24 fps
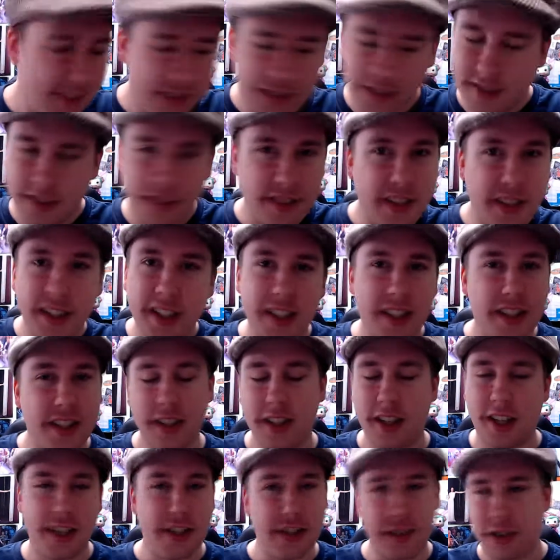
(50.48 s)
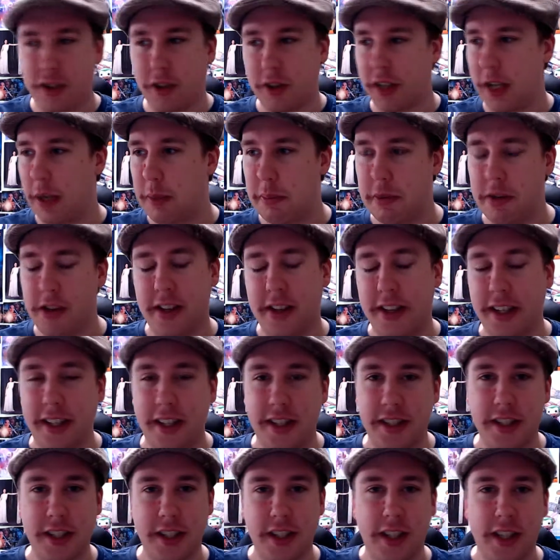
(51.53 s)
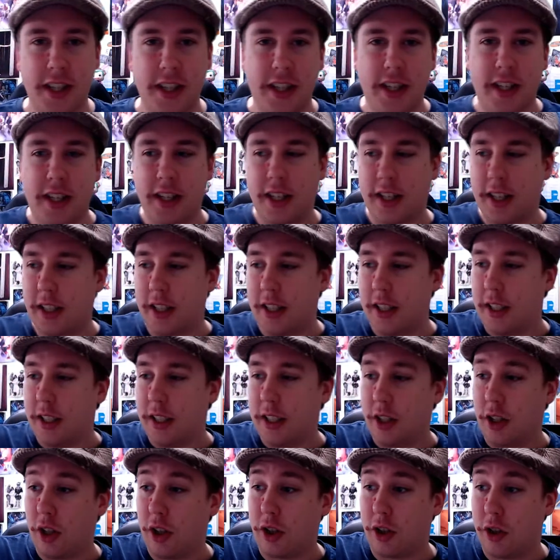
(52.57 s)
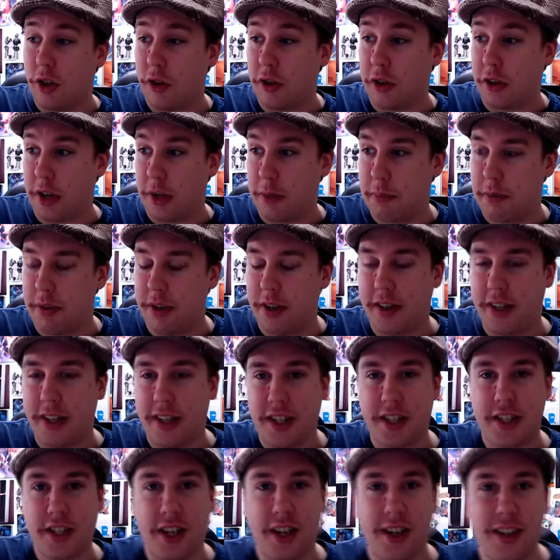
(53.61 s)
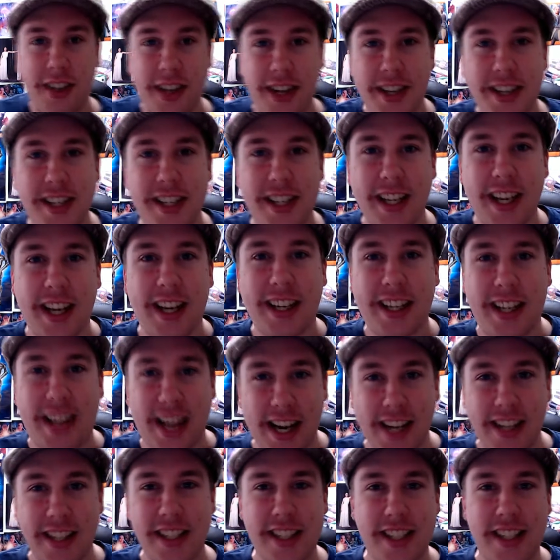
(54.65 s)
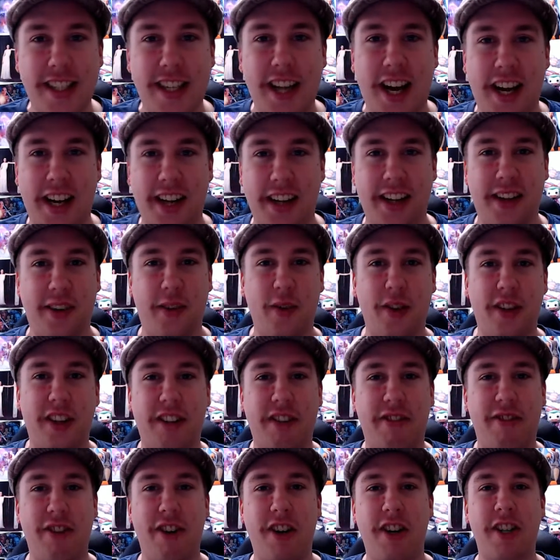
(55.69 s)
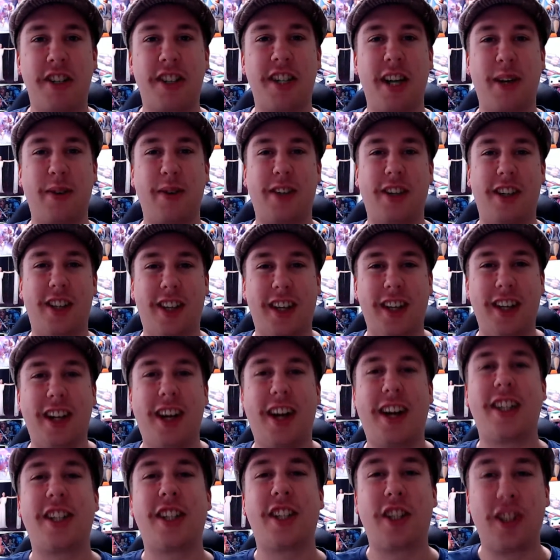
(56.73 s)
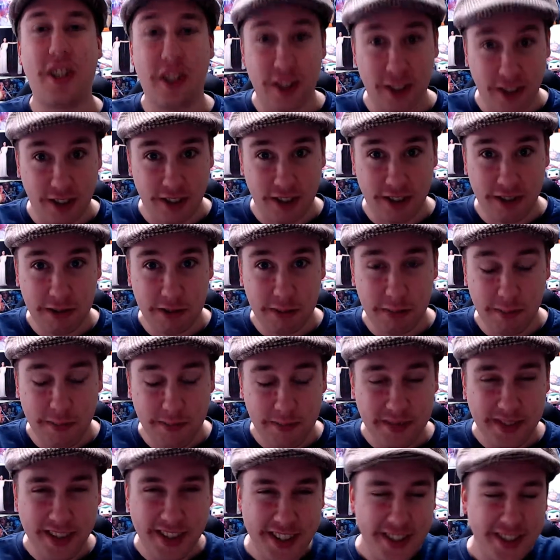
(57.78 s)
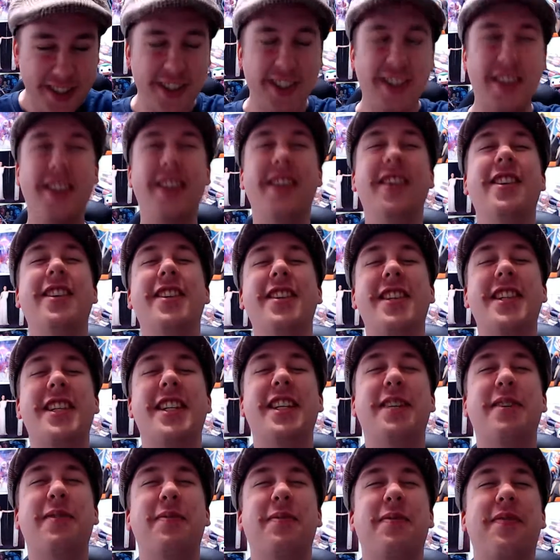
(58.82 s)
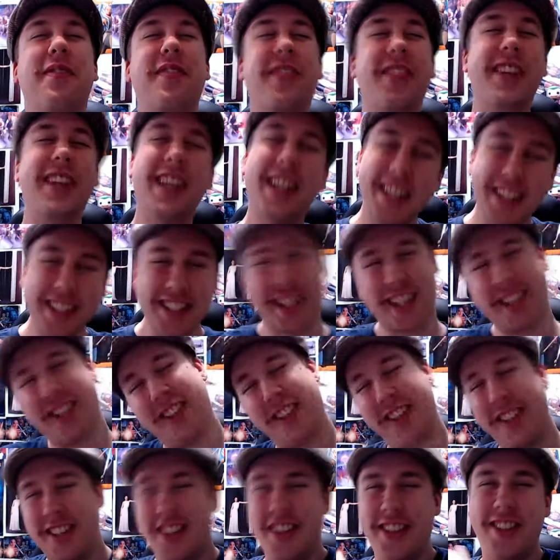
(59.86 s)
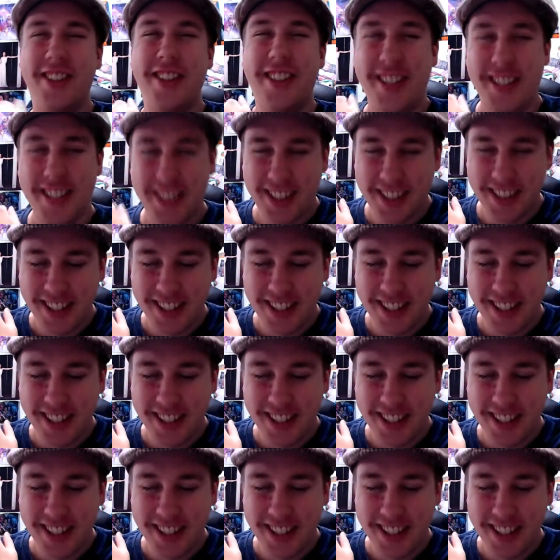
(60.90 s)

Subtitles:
Things, I just caught up on things. Got caught up in things. So let's get started with the first segment I like to call New News. It's good news.